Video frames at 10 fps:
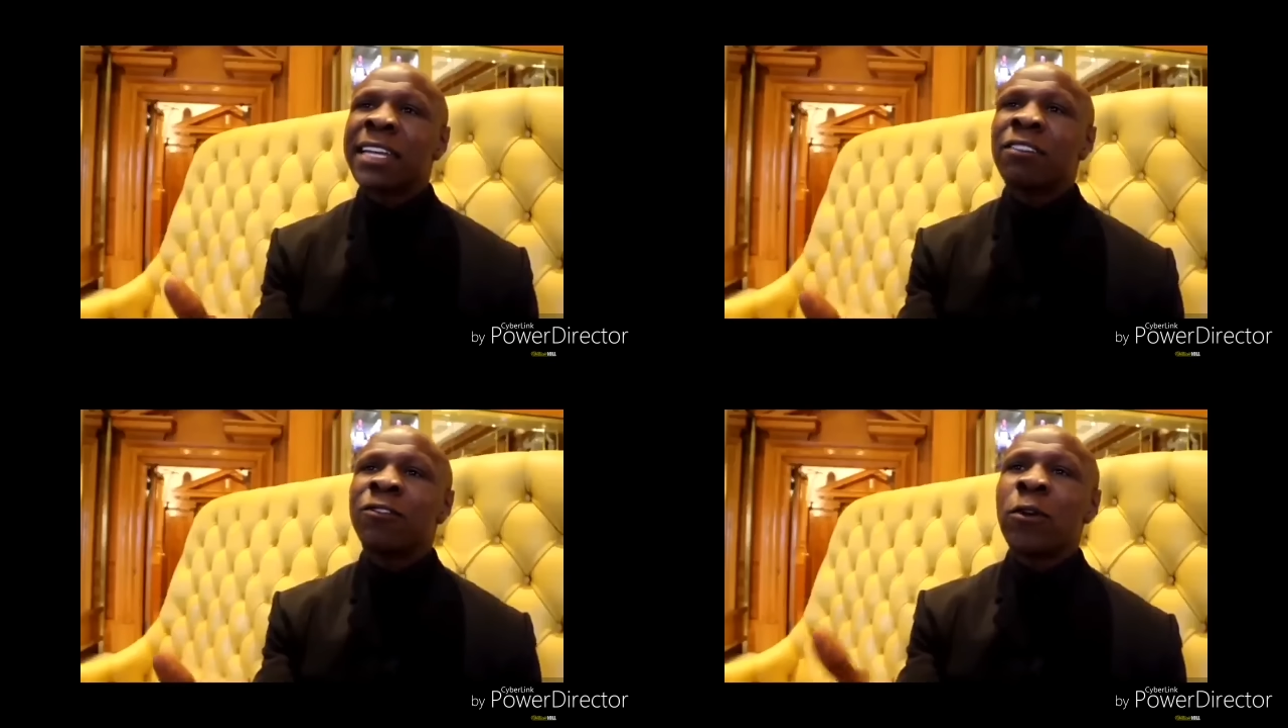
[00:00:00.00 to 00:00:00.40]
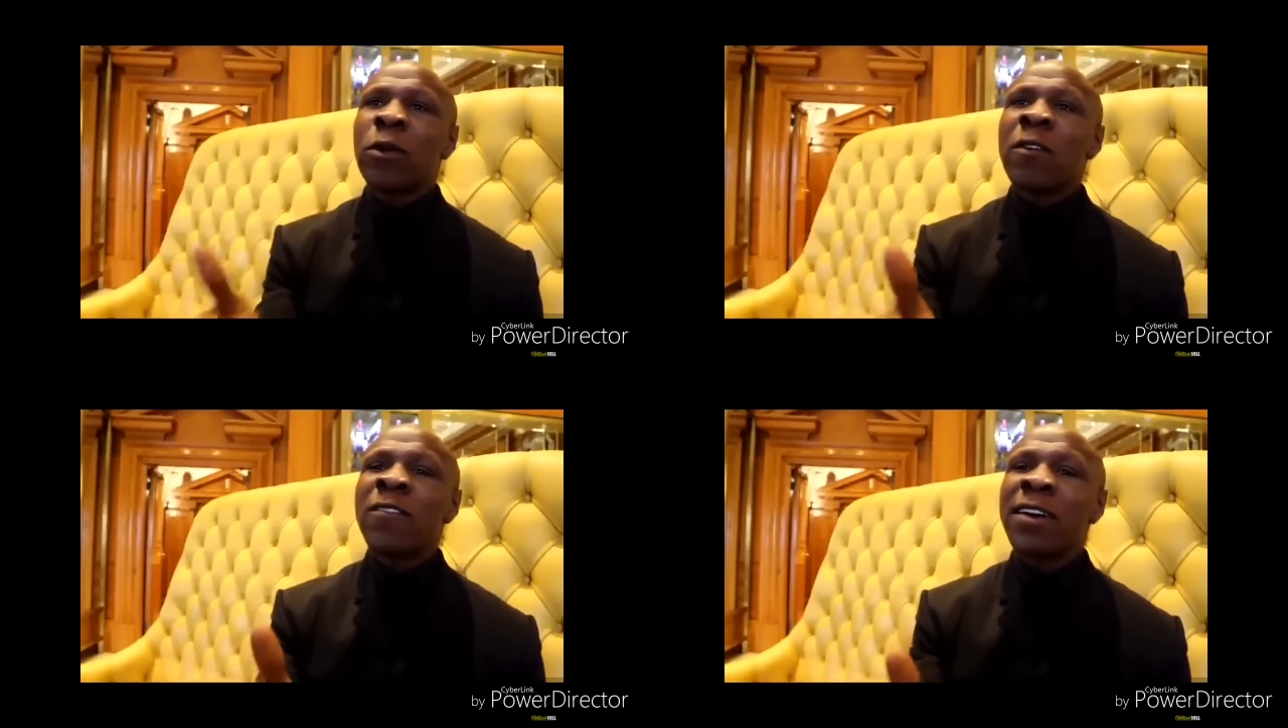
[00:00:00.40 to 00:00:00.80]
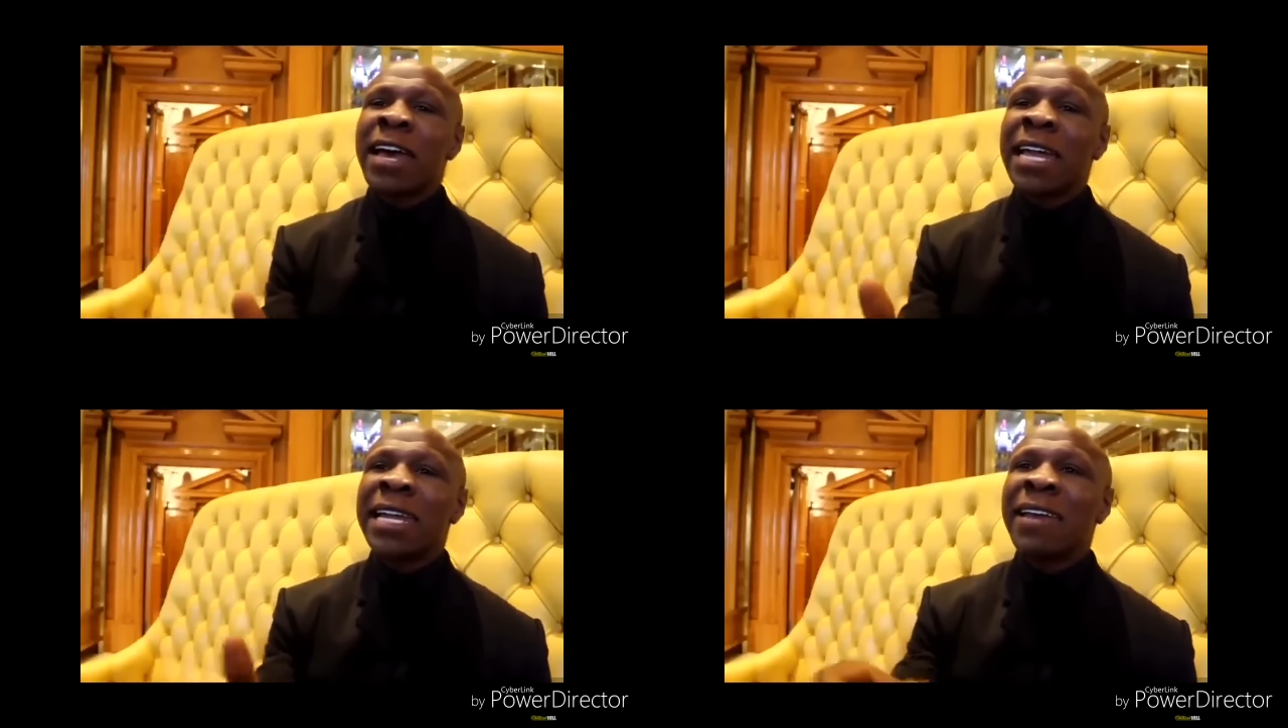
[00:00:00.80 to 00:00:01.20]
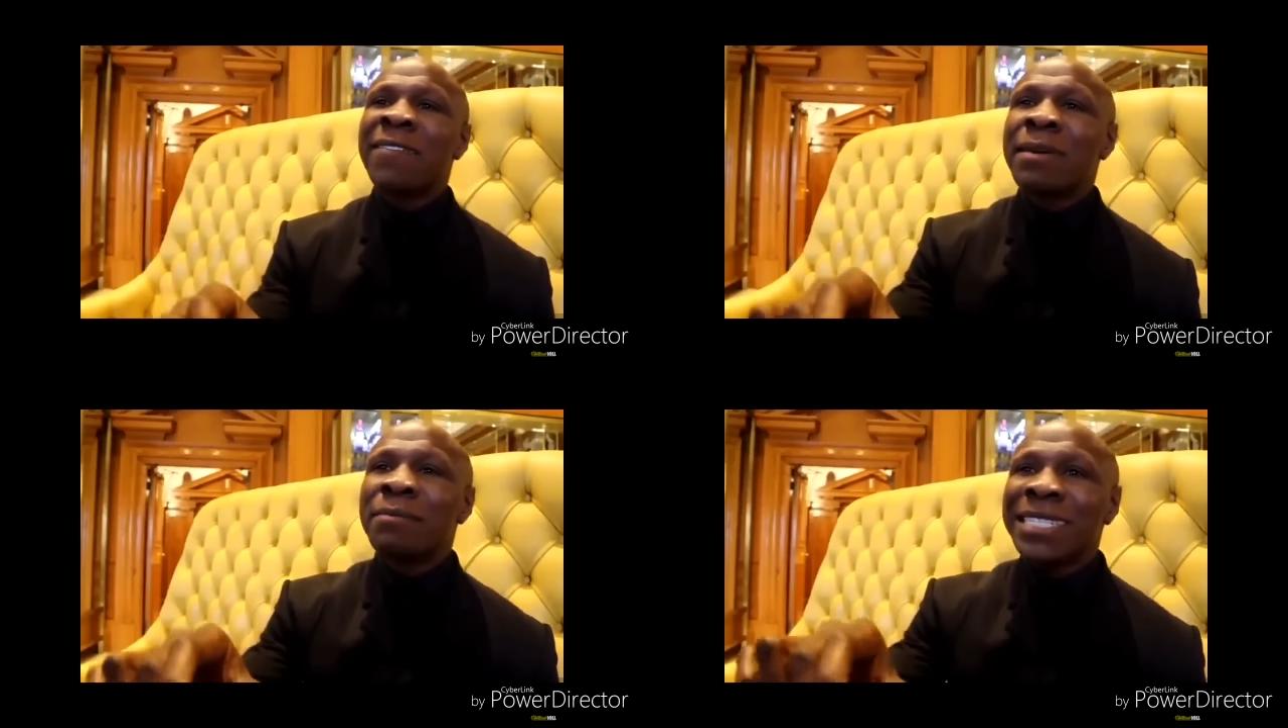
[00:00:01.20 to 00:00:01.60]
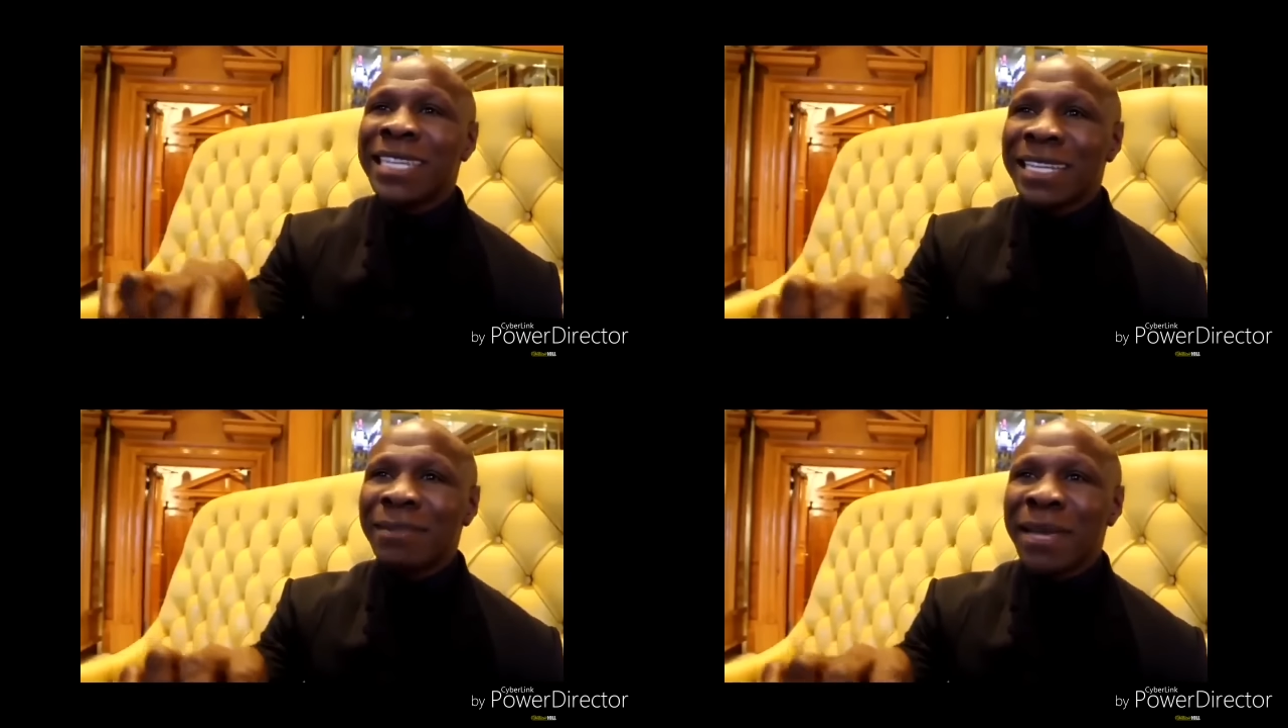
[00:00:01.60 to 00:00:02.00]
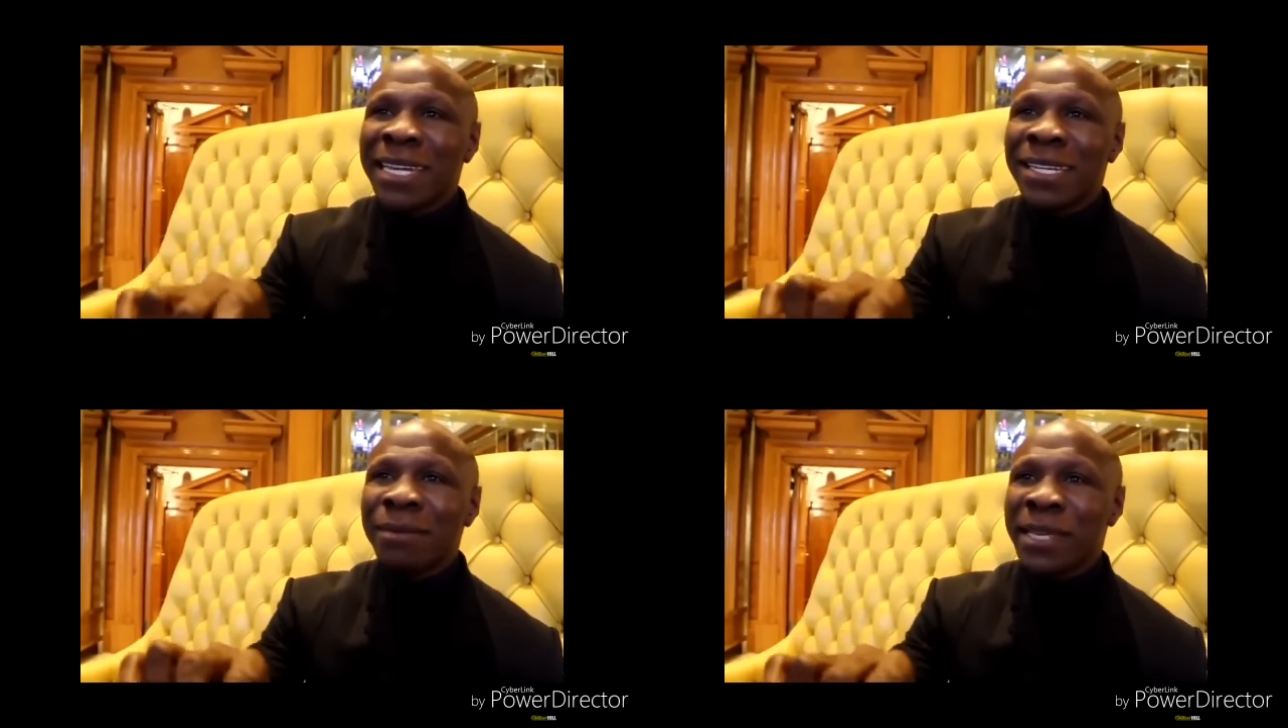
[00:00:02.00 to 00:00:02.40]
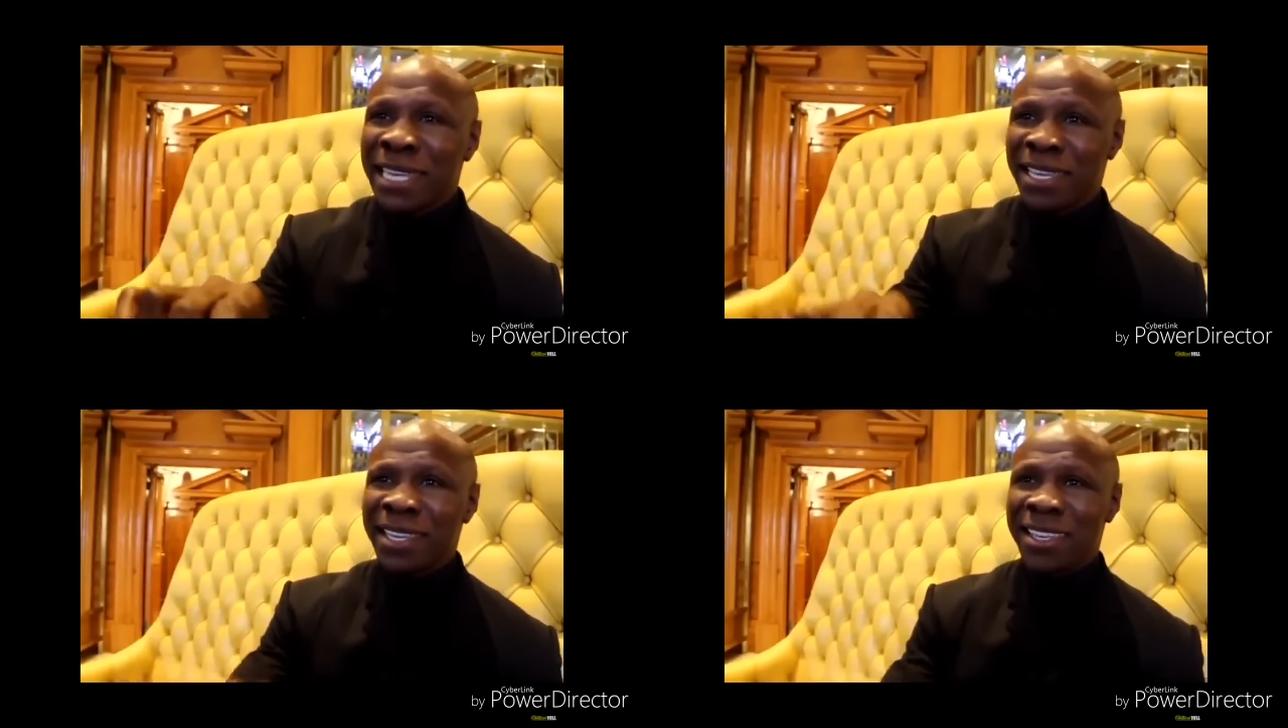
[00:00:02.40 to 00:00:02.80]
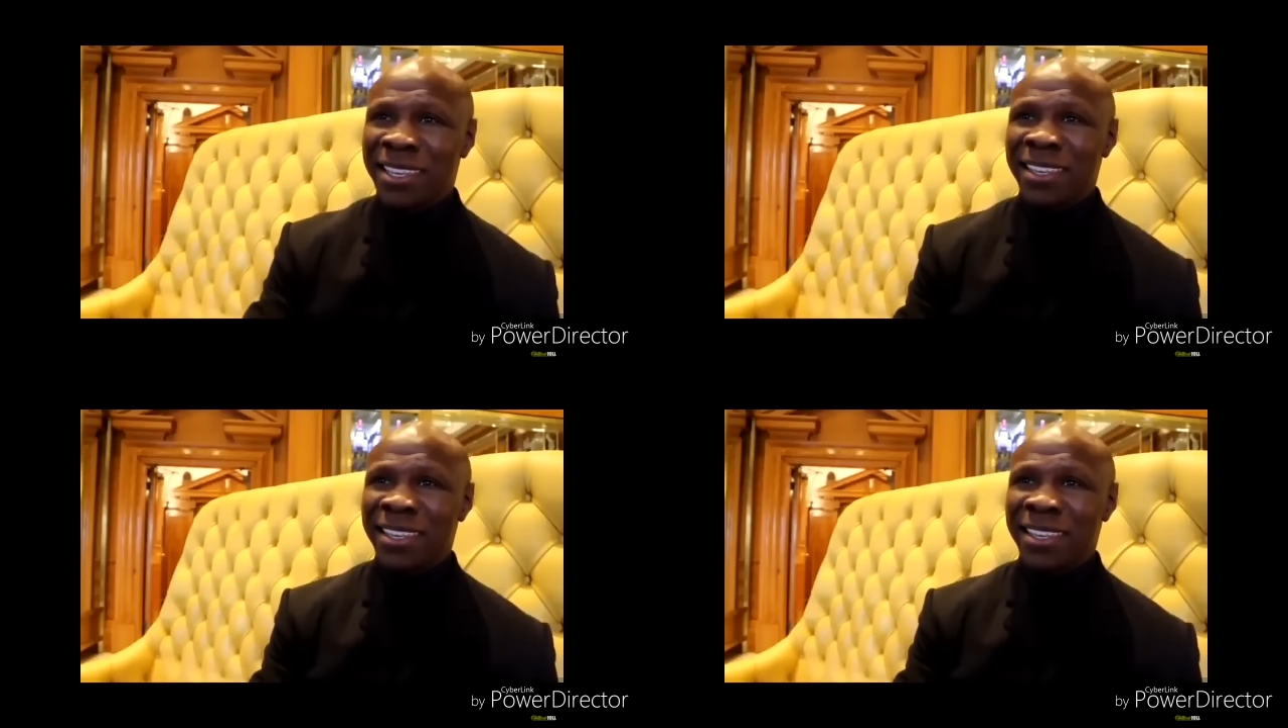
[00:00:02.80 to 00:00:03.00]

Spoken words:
I didn't roll over and have them tickle my tummy.